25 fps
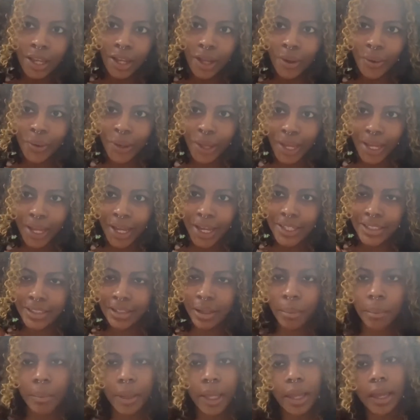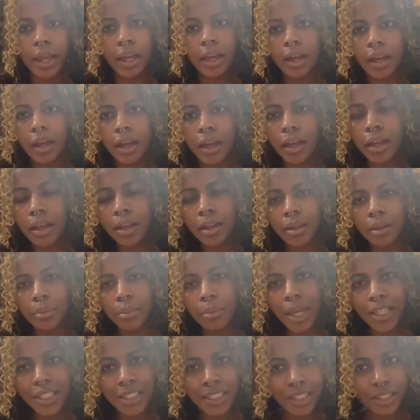okay guys i'm back um i
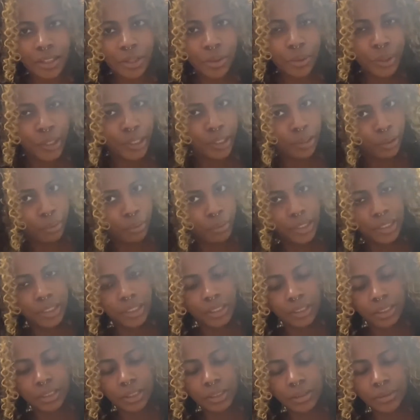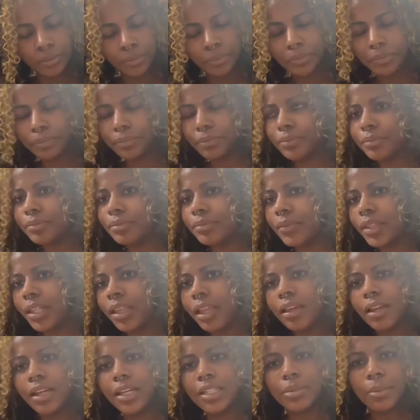had to take a little intermission
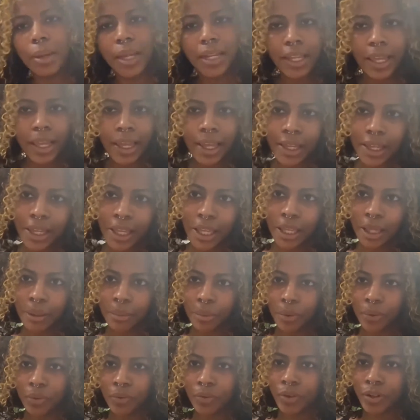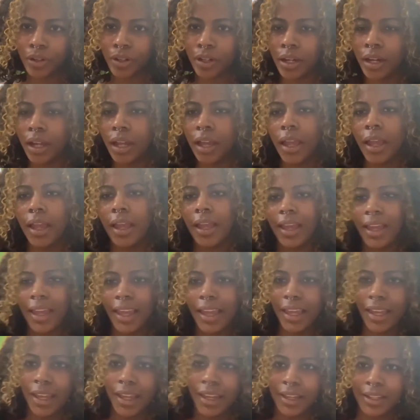because my dad came over
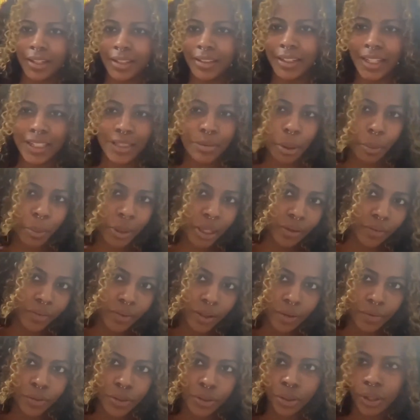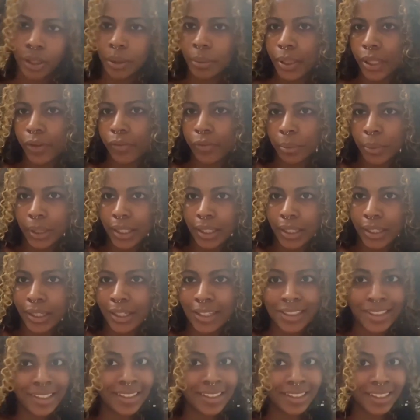and that's my bff so he be giving me
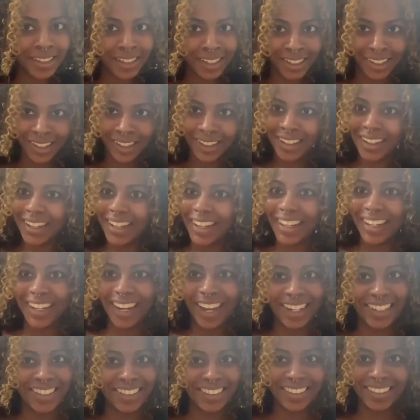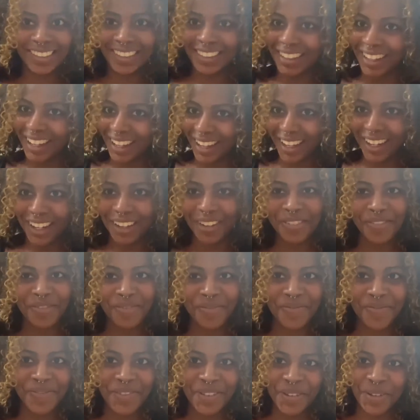his tea and i just could not have that on
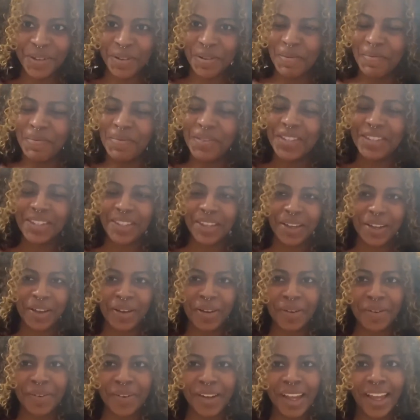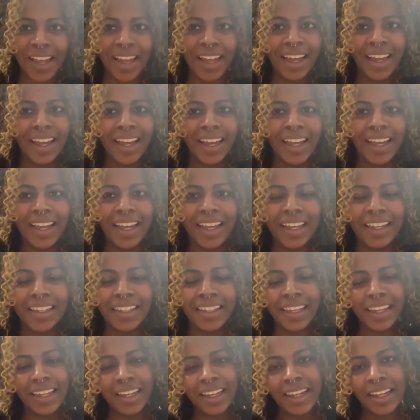film so
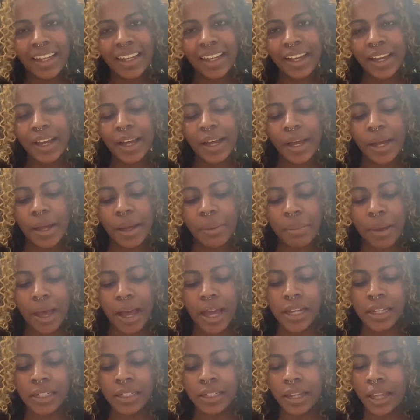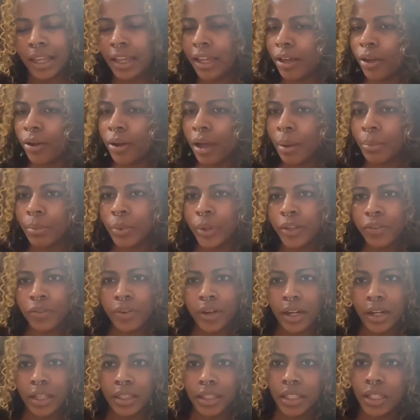yeah um i now i'm waiting for
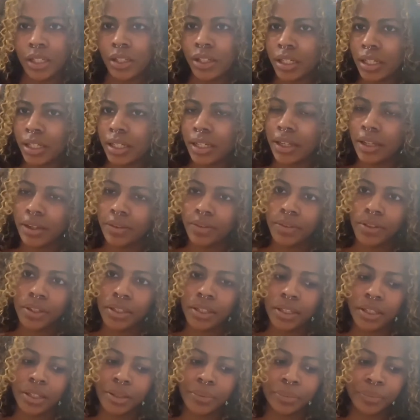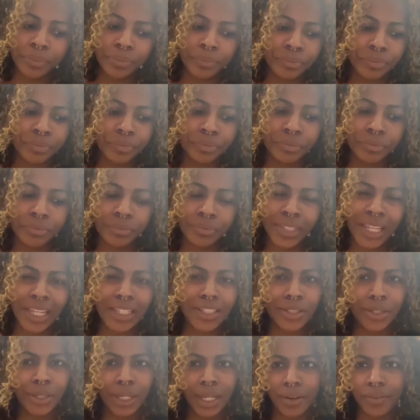everything to cook in the oven i
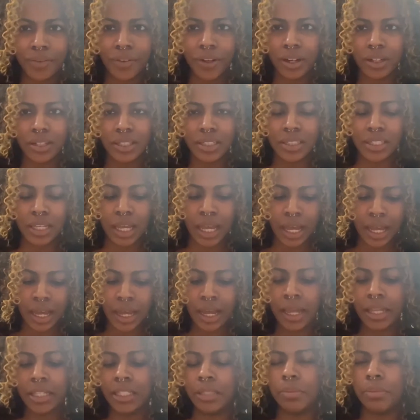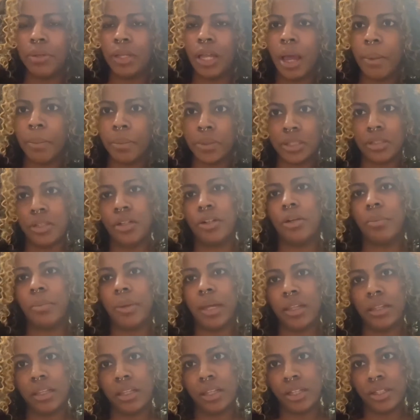still gotta figure out the sides but i'm gonna start on my
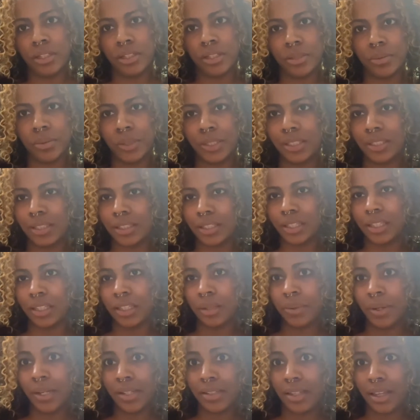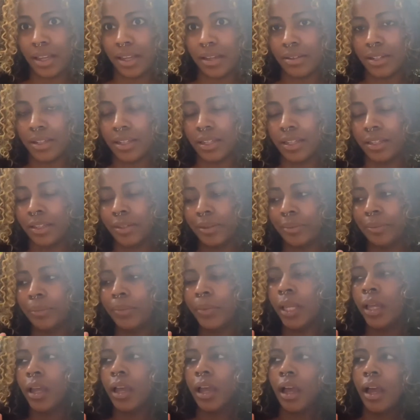lunch which is the quinoa salad again
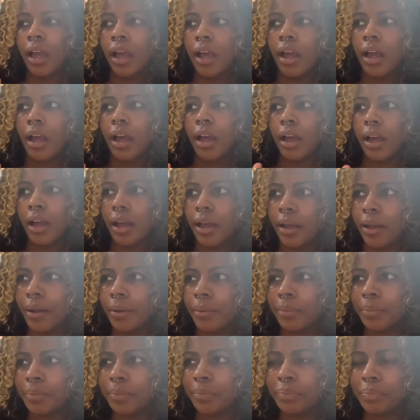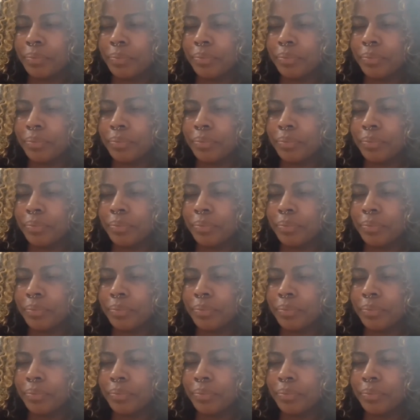um